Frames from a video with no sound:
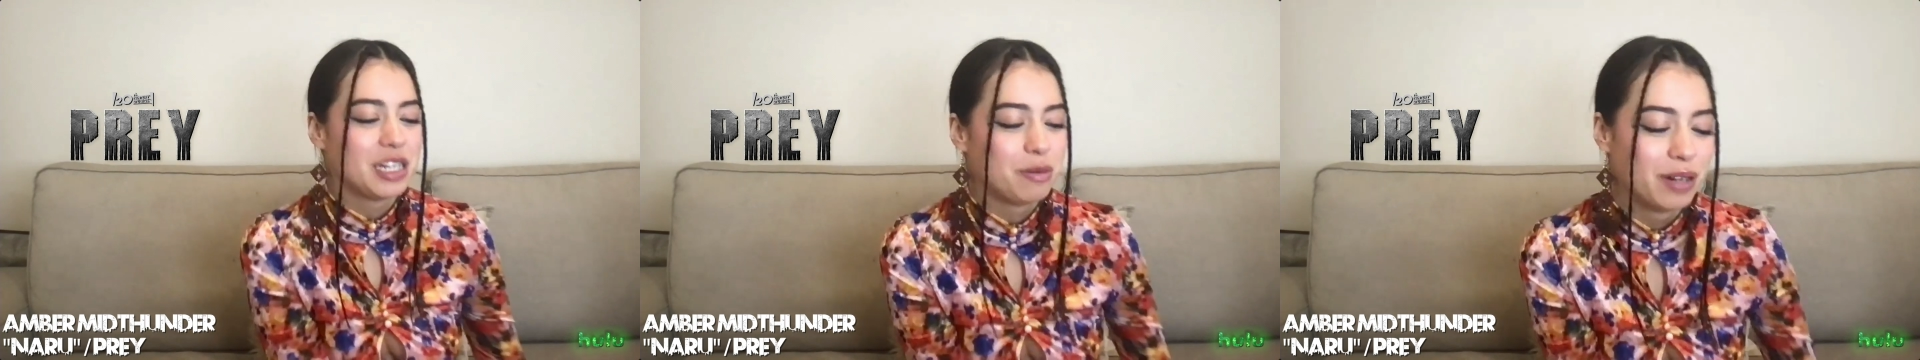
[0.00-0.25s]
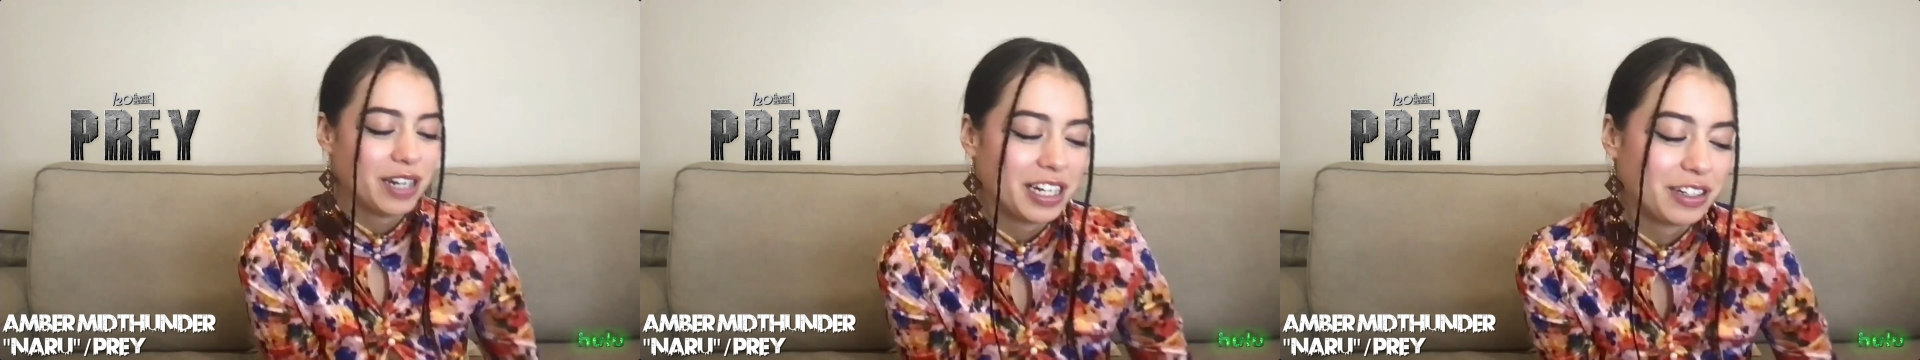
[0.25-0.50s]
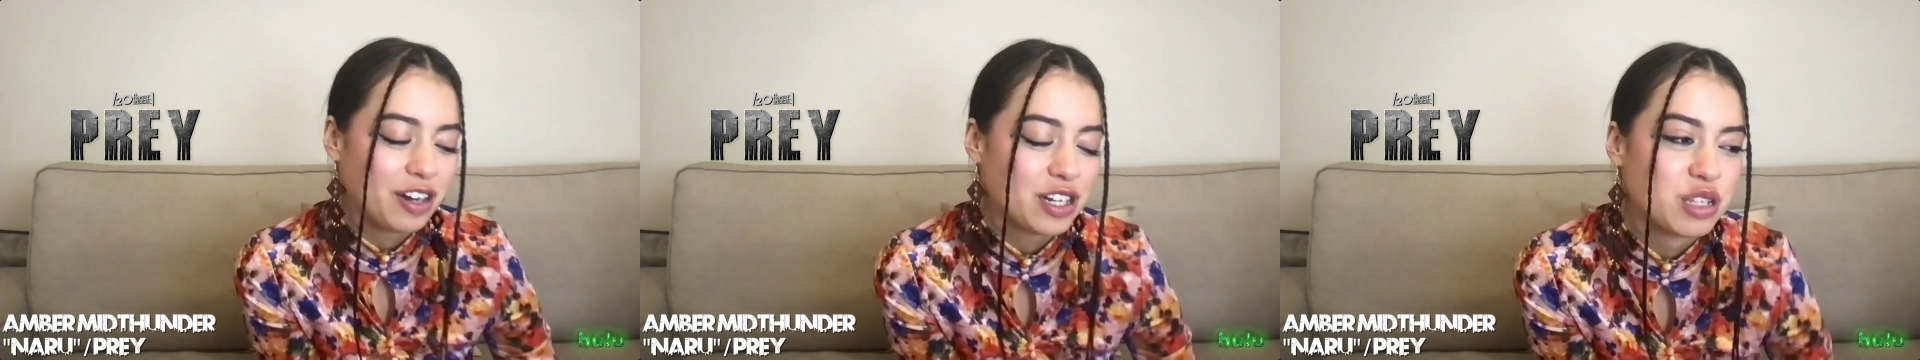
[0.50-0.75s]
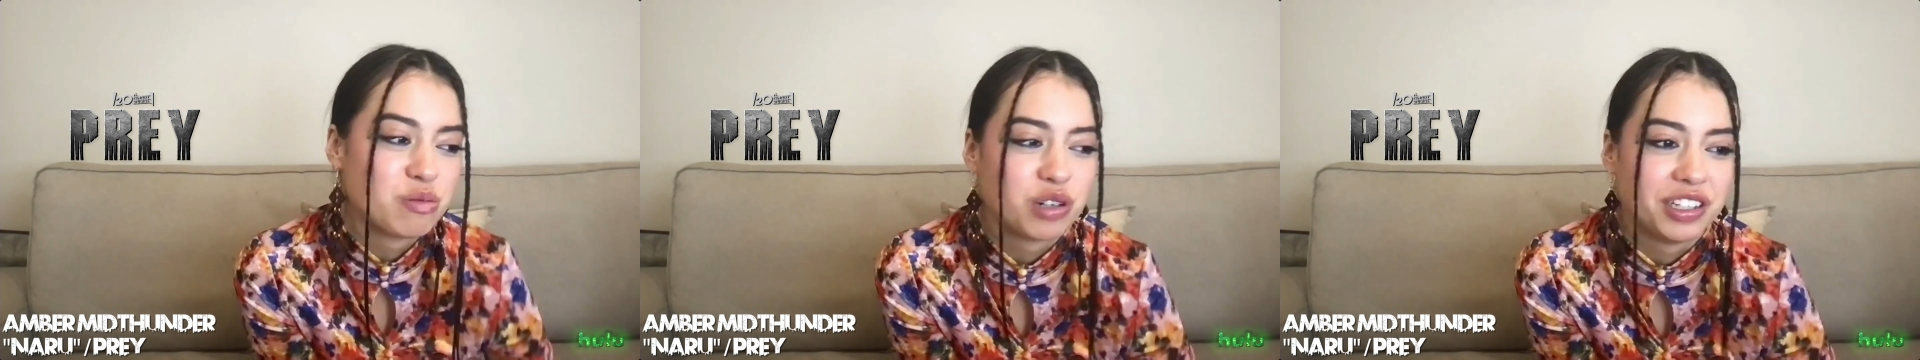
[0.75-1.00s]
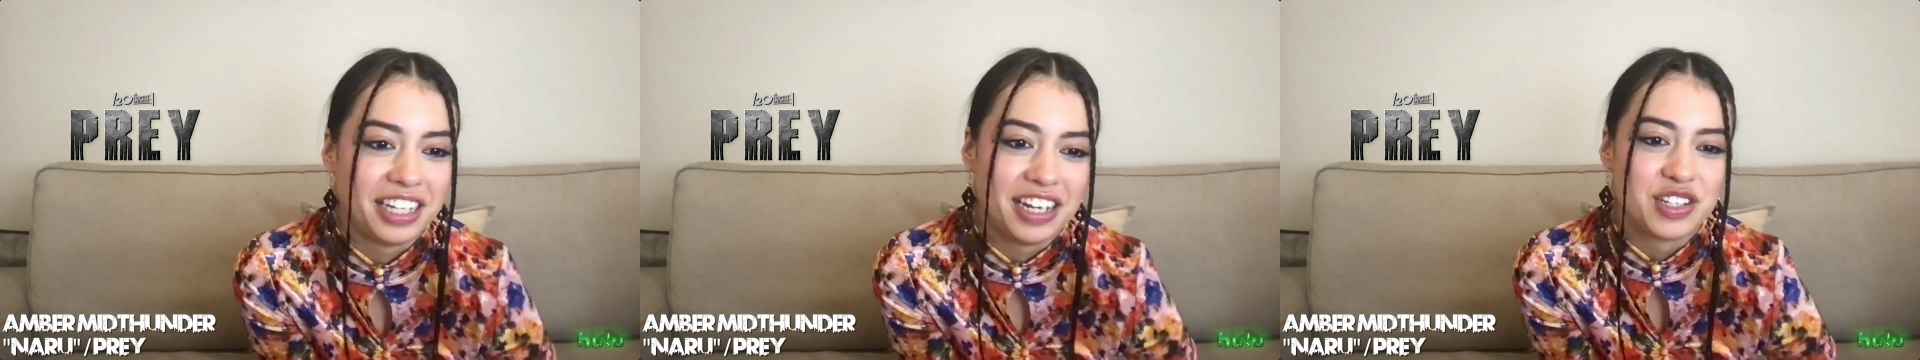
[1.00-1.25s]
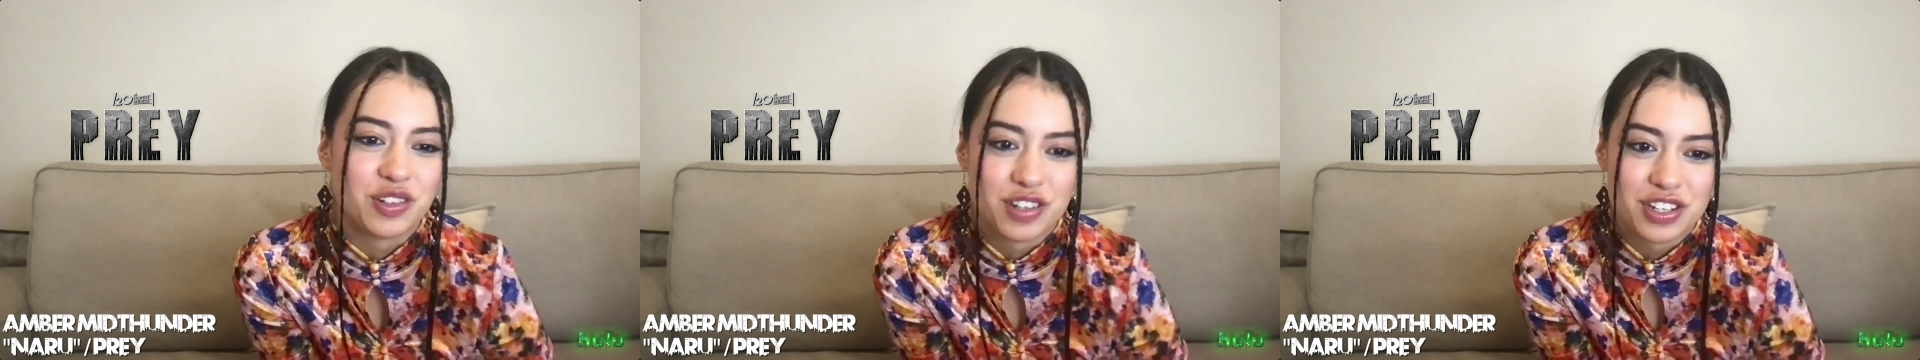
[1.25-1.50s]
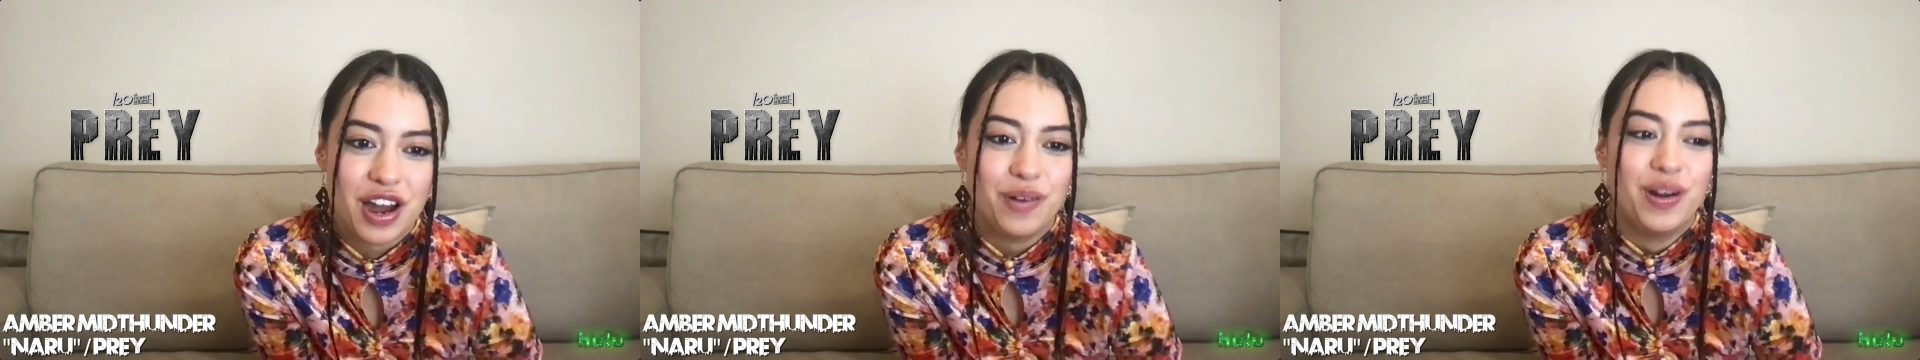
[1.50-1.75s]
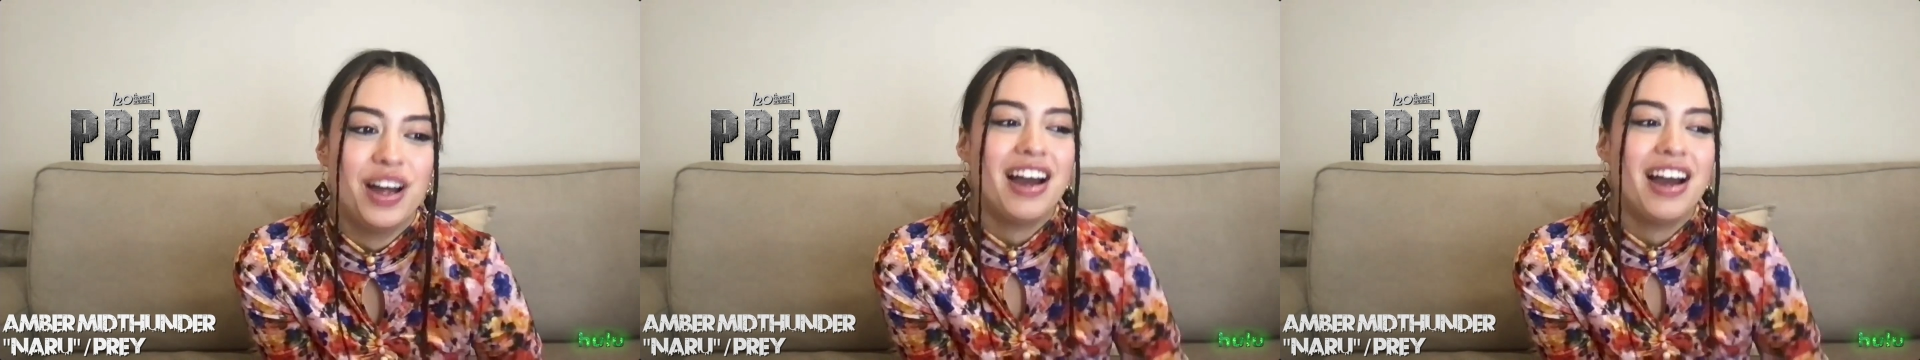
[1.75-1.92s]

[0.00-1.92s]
but across the board, the answer is no.